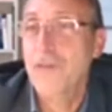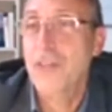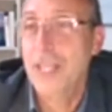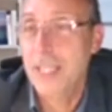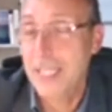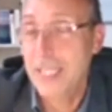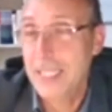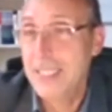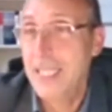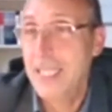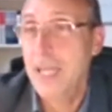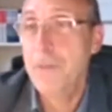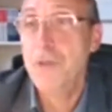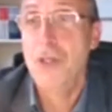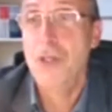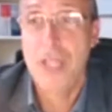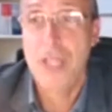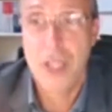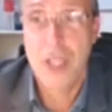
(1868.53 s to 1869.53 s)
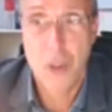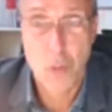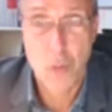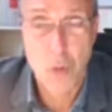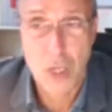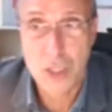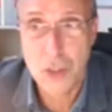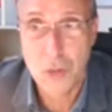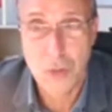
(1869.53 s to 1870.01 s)
the description that you
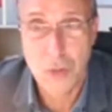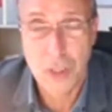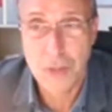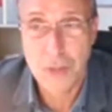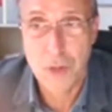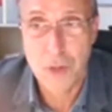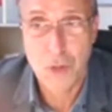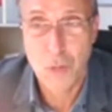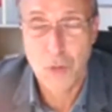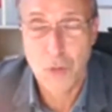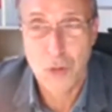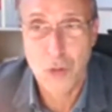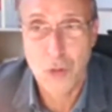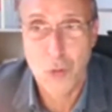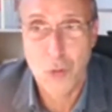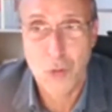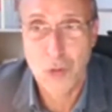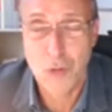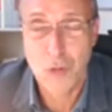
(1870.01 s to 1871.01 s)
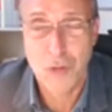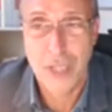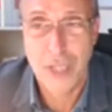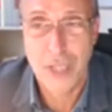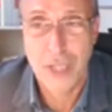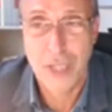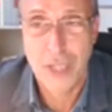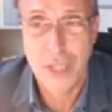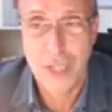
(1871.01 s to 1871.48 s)
want to
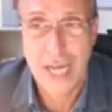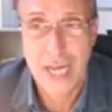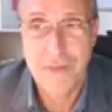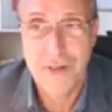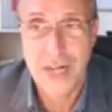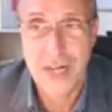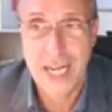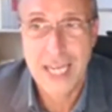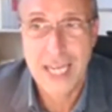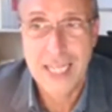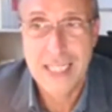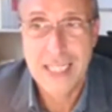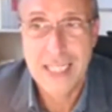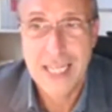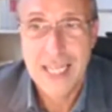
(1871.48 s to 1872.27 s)
derive, right?